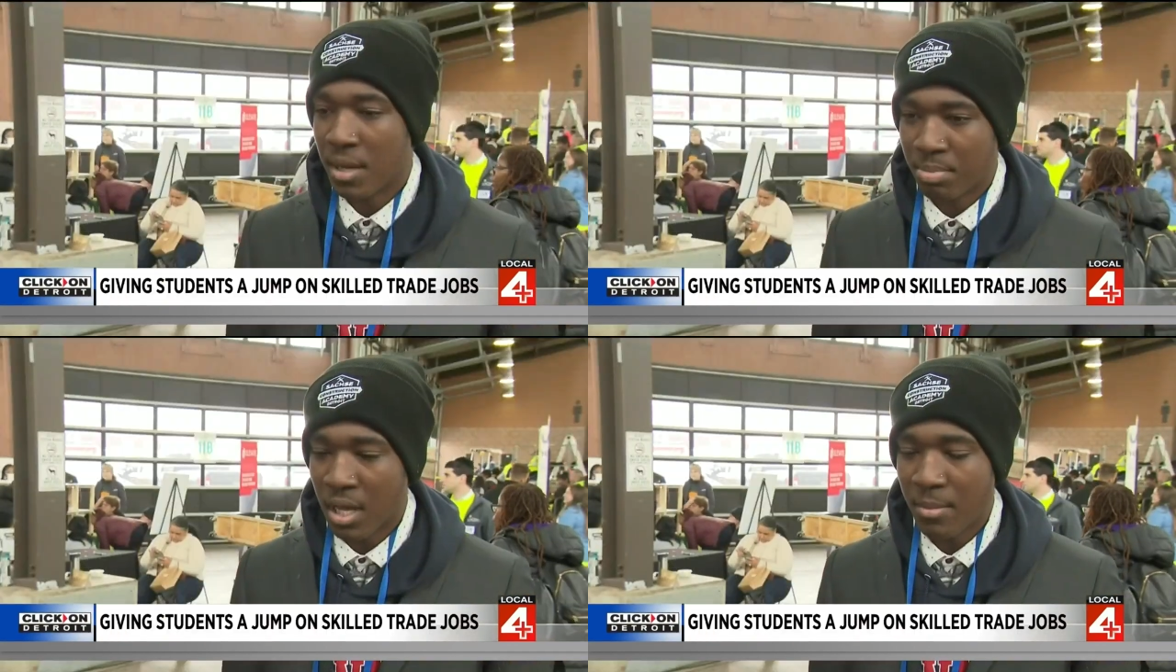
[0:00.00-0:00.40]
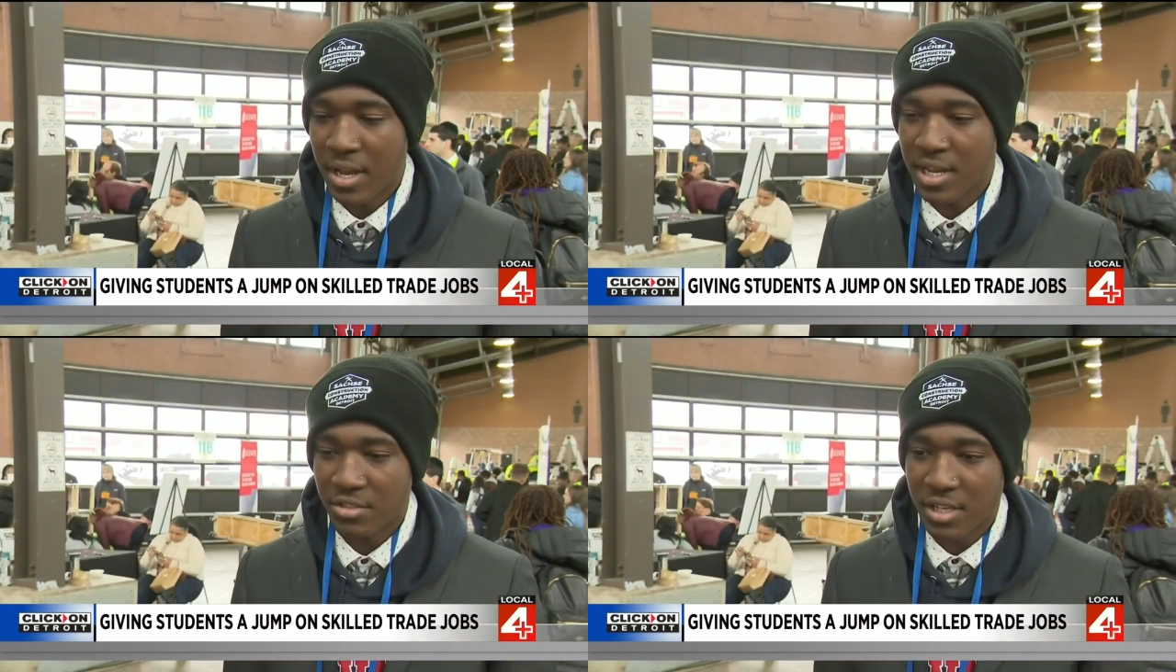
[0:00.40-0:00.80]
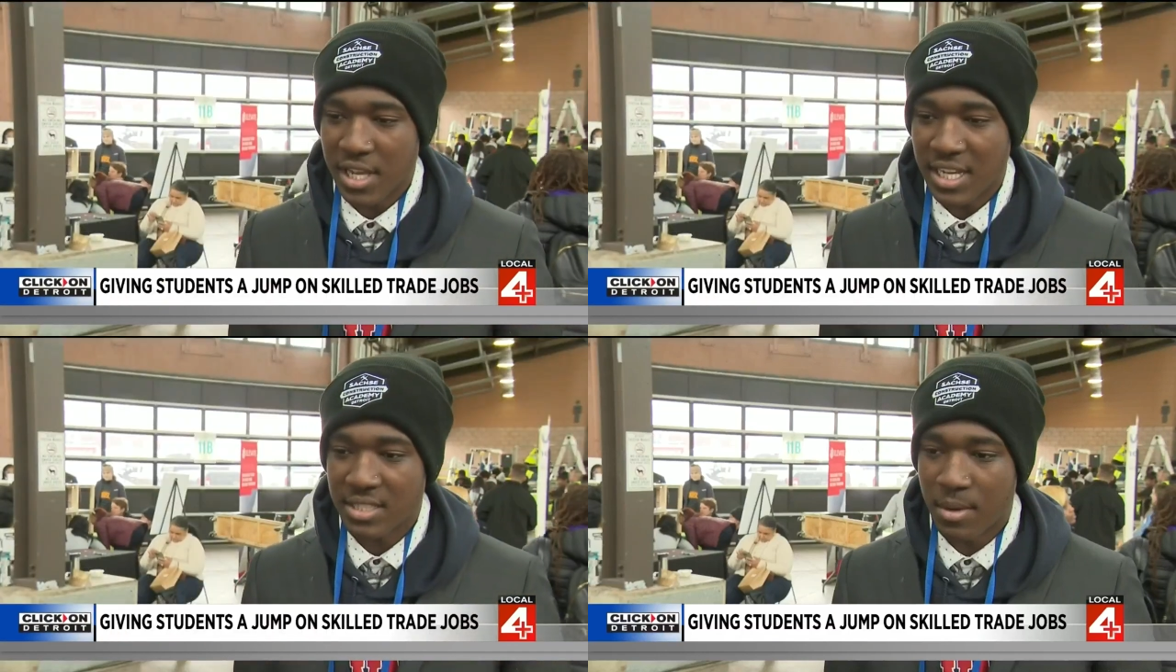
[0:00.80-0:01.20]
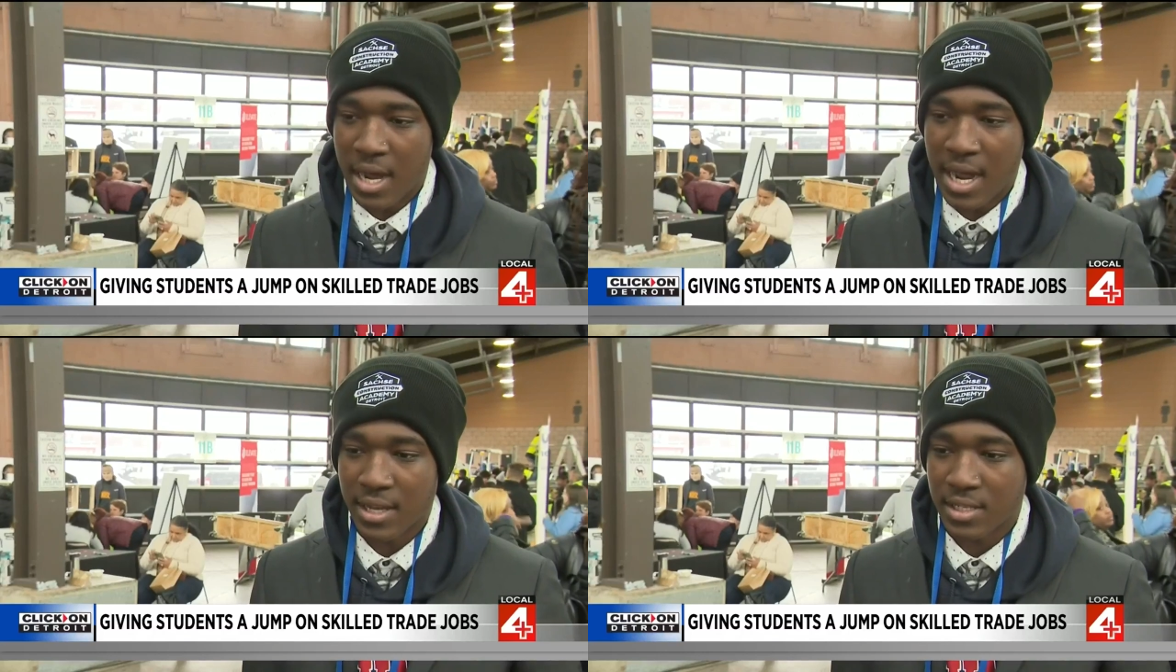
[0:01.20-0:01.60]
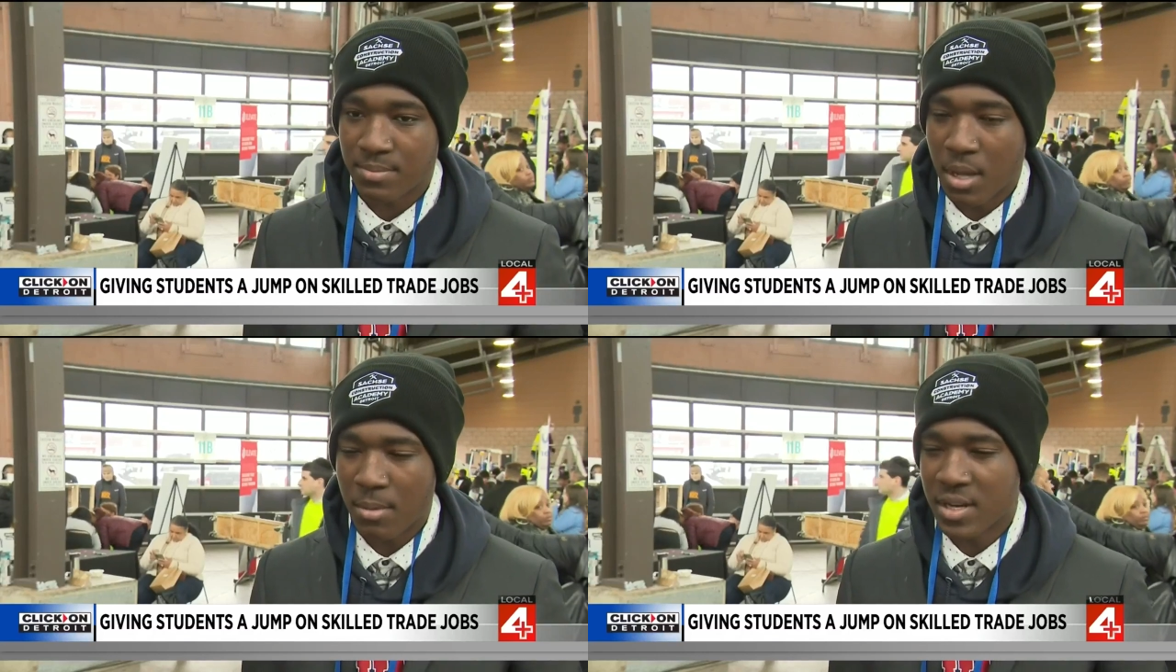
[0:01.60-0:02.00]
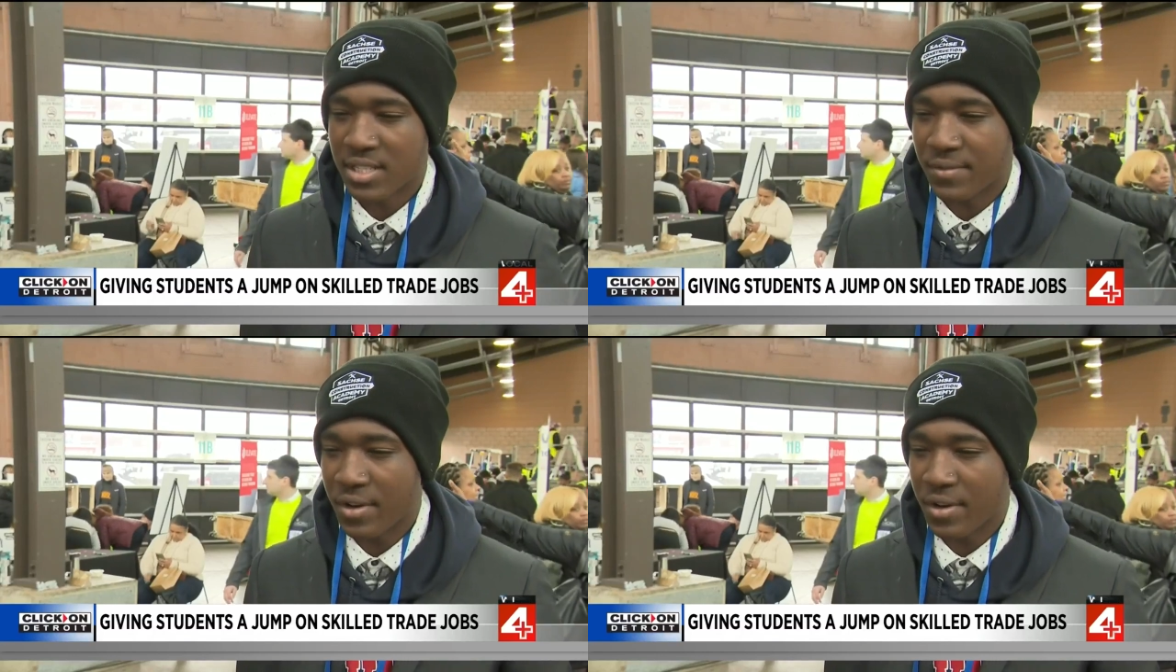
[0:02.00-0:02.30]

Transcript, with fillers: The plumbing is really catching my eye because plumbing is